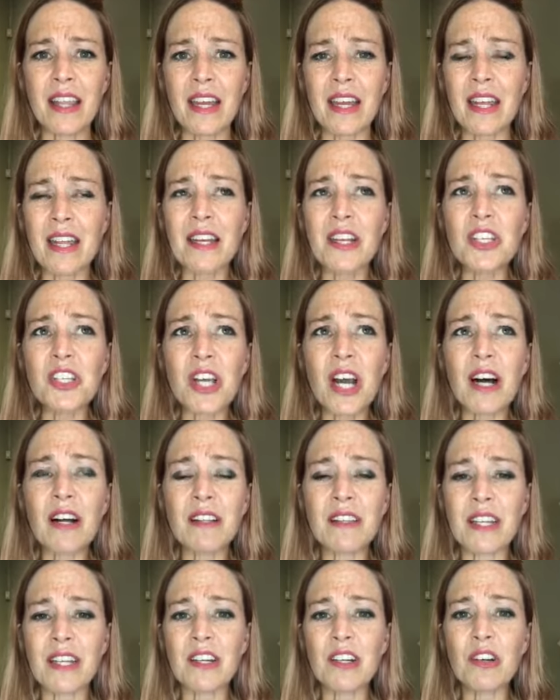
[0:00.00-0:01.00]
that inner
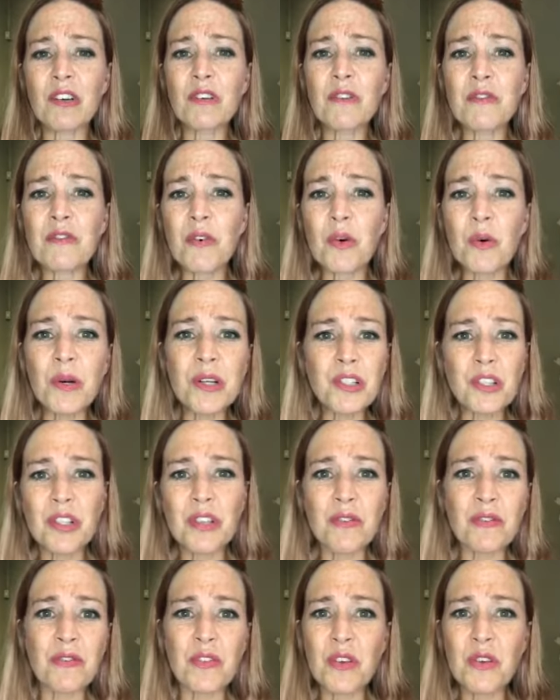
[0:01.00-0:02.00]
child that looked forward
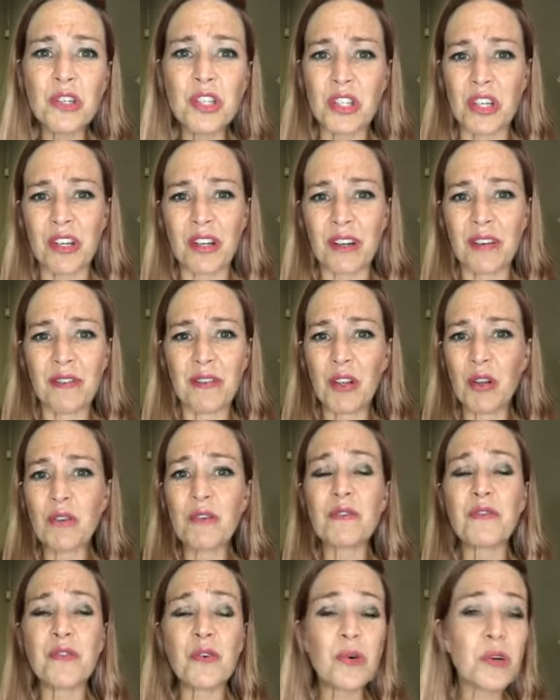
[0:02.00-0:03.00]
to the future,
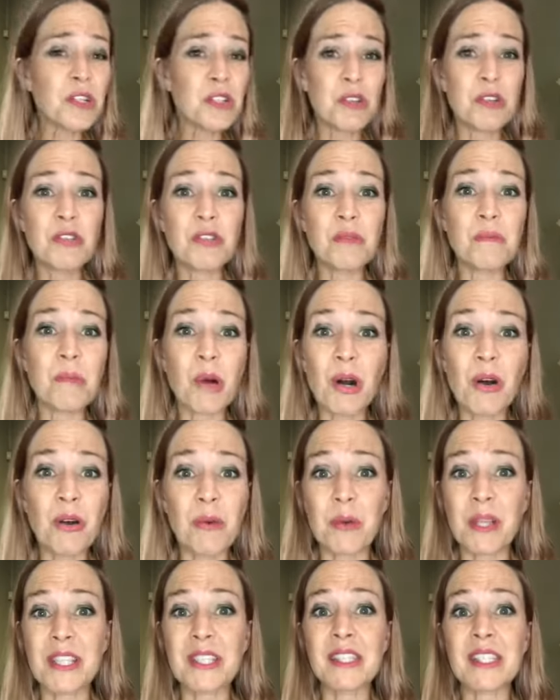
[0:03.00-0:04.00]
looked forward to
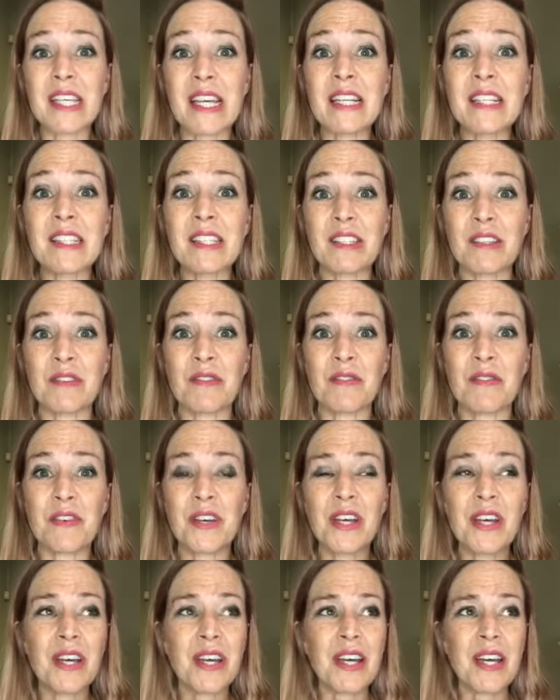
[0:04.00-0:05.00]
tomorrow with a sense
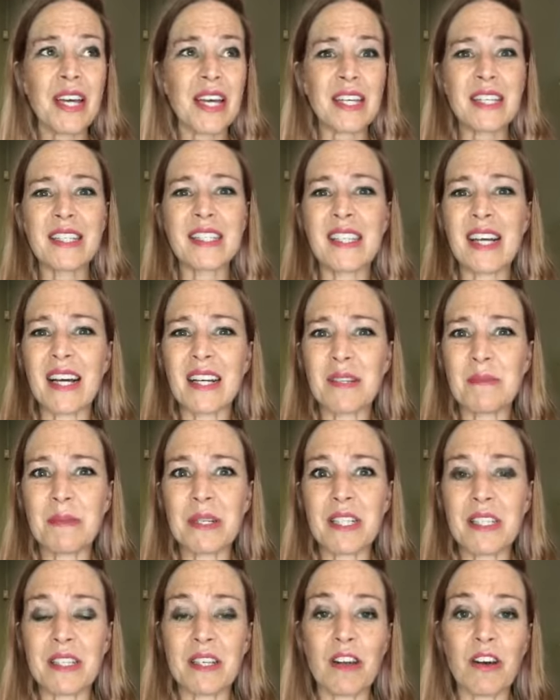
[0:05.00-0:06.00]
of
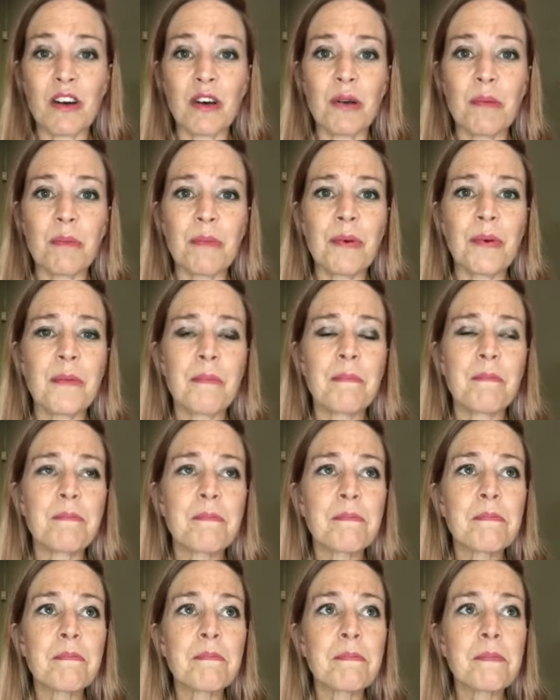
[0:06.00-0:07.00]
excitement, and hope.
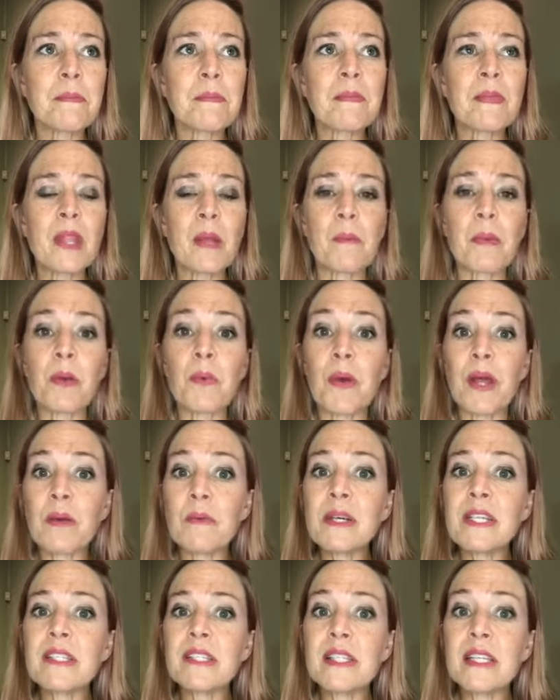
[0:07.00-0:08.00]
But
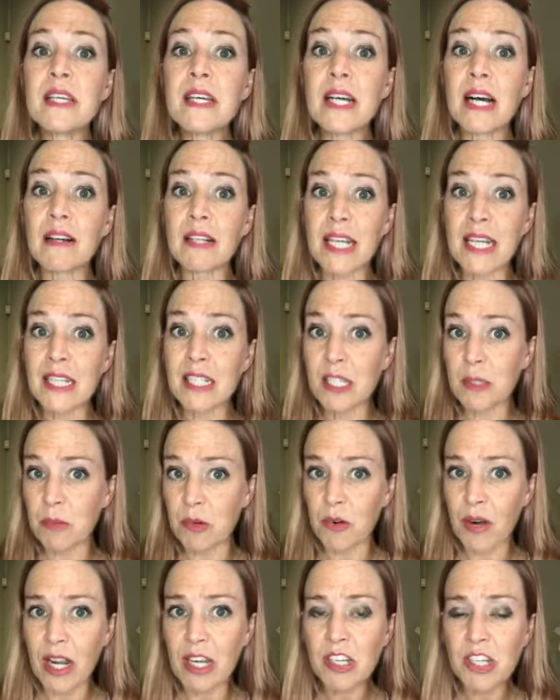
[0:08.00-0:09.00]
when we seek out
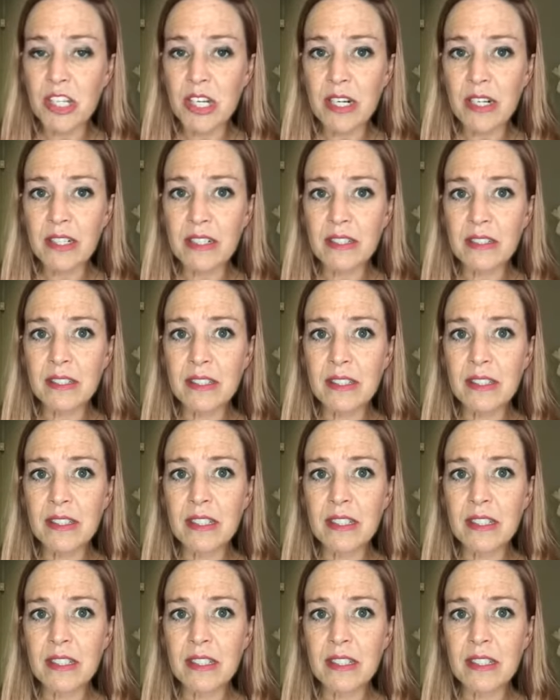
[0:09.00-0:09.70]
inspiration,